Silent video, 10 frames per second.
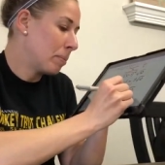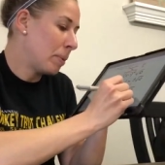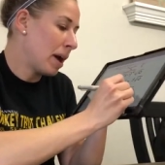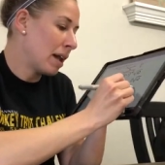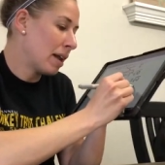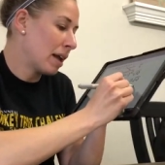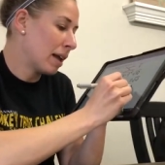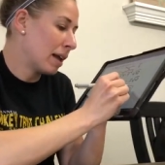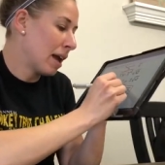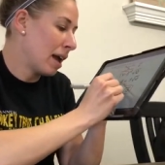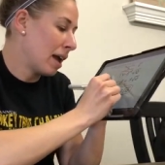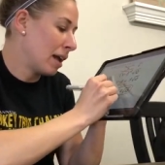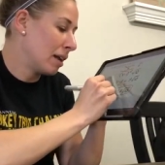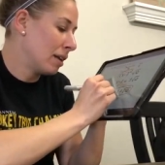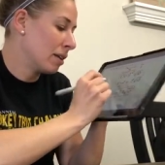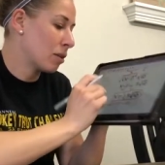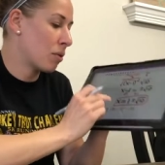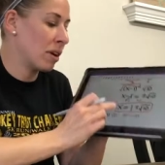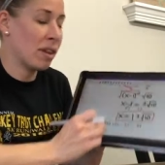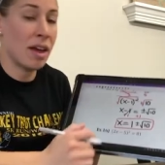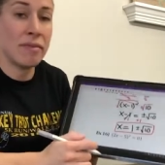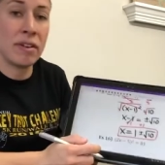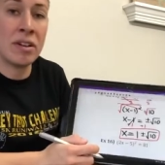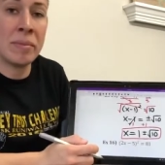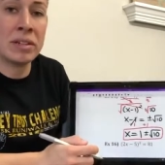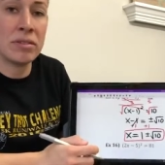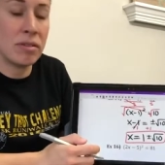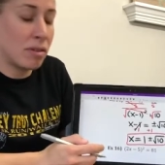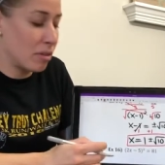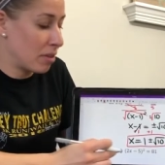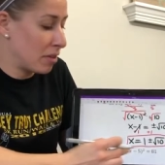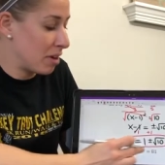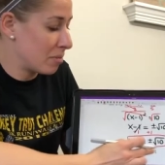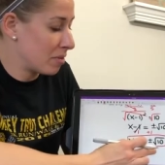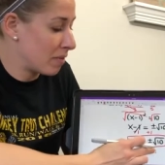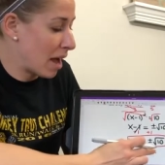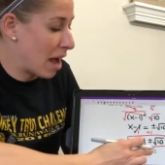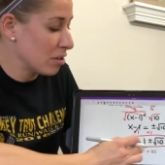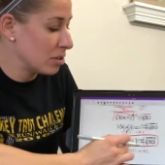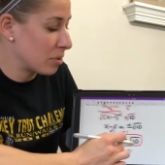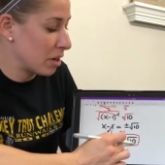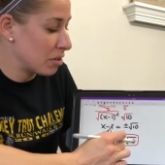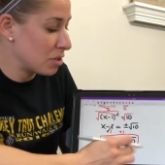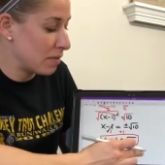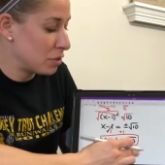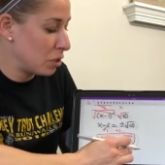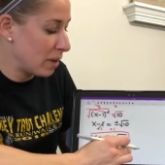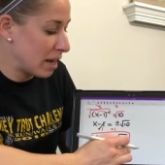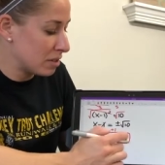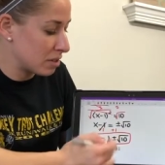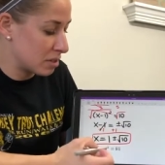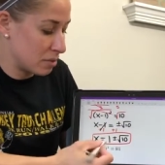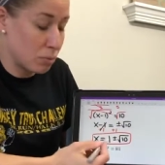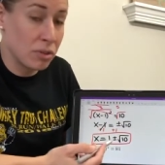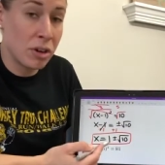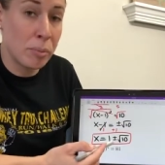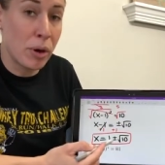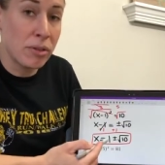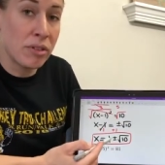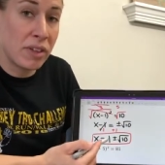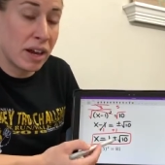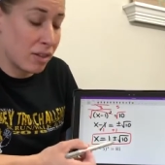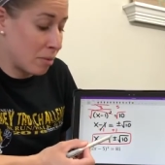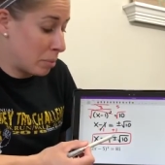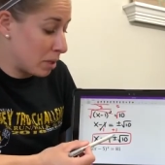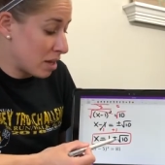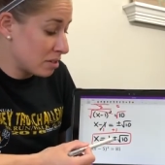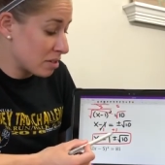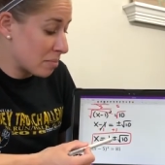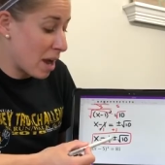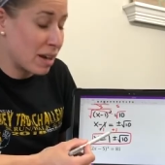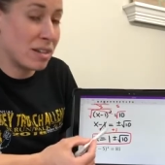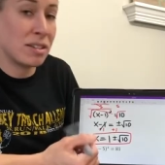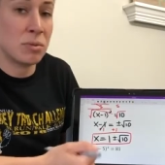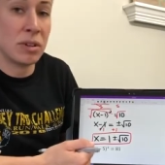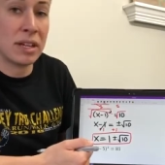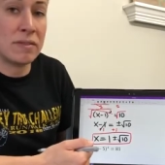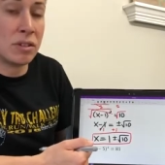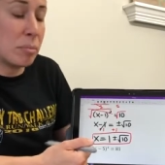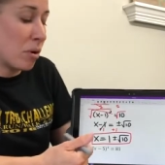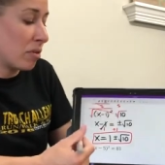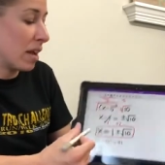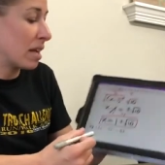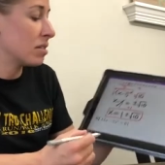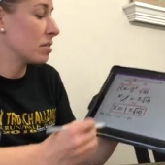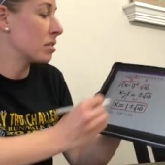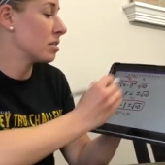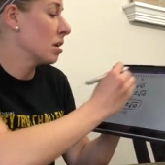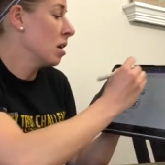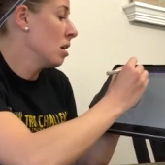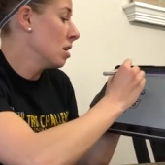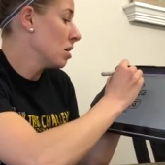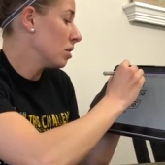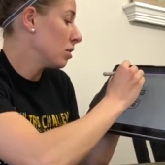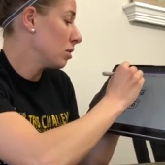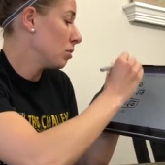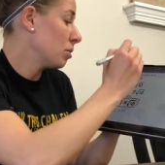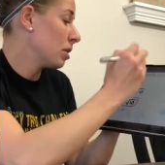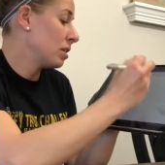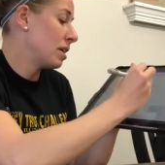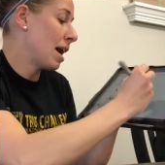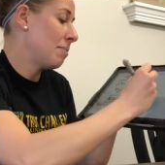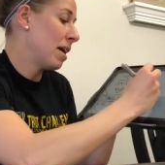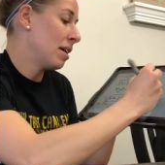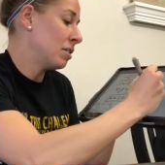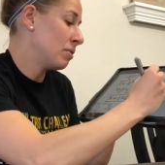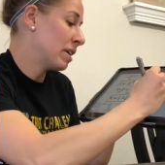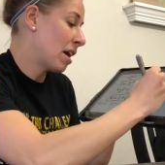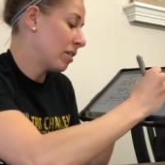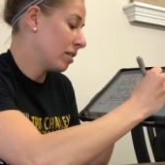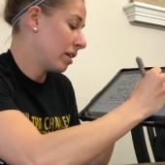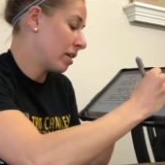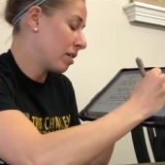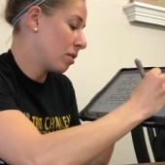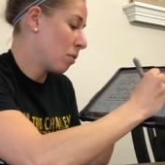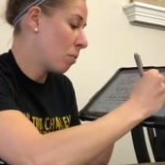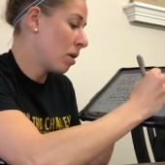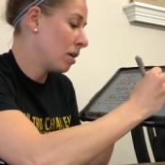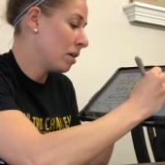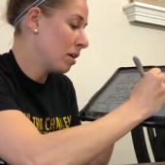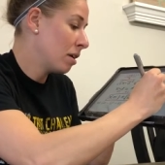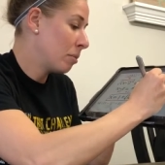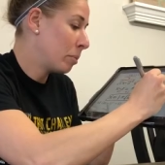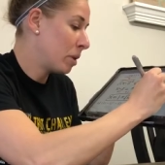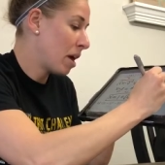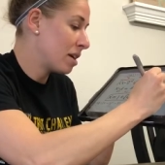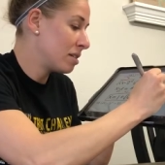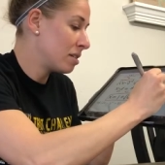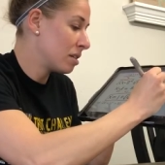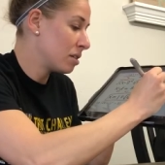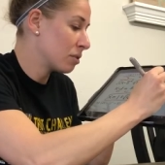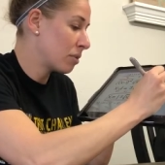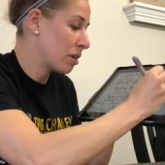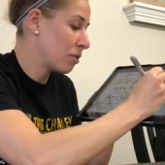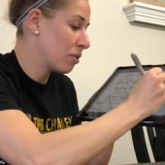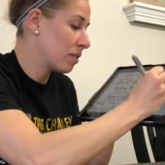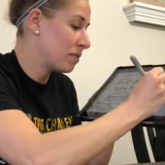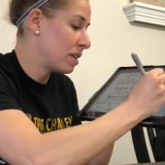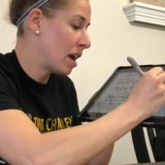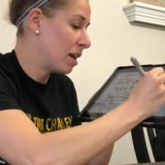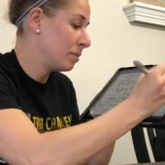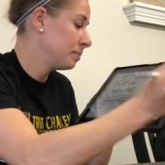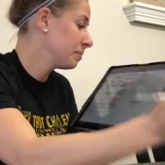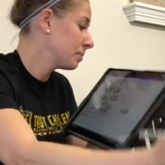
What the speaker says: But again, according to that fundamental theorem of algebra, you should have two answers. Well, they're both there. The plus or minus is what gives you both answers. You could type that into a calculator. 1 plus the square root of 10.